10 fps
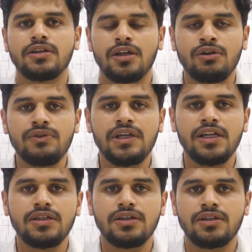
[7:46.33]
Now we
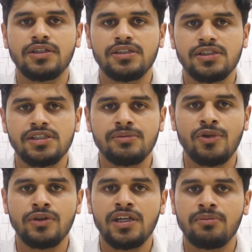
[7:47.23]
can discuss
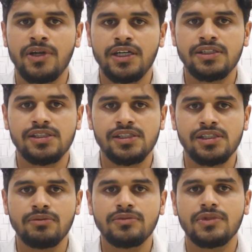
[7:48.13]
about the embedded
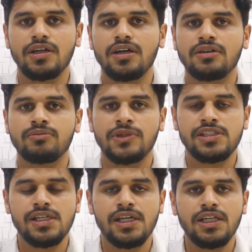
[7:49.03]
system.
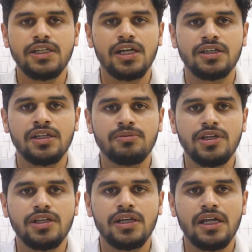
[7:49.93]
Basically,
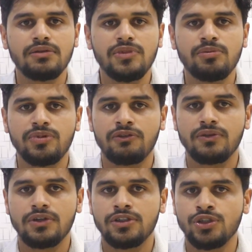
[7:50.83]
DuckDB
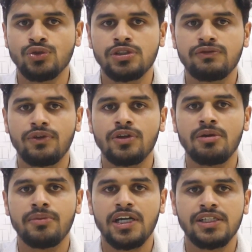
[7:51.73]
can be used for
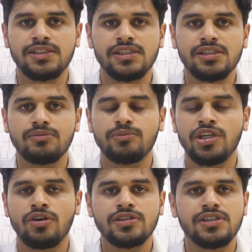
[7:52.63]
embedded system
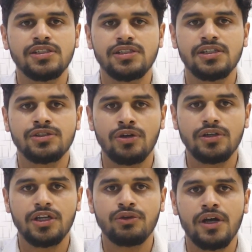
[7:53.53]
because this does
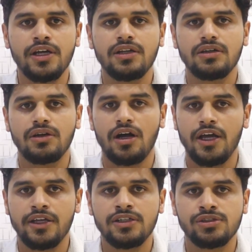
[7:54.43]
not require
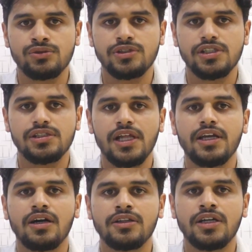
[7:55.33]
higher resources
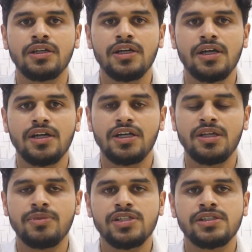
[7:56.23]
like other
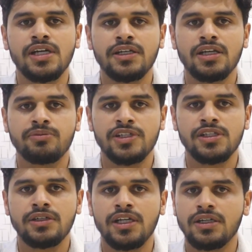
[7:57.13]
DBs that are
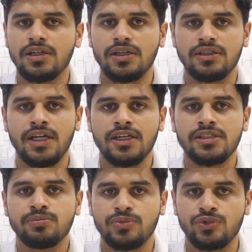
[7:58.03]
present, that
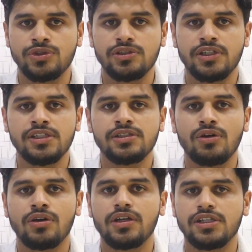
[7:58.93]
is Postgres
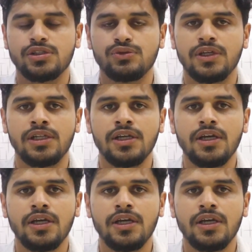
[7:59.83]
or SQL.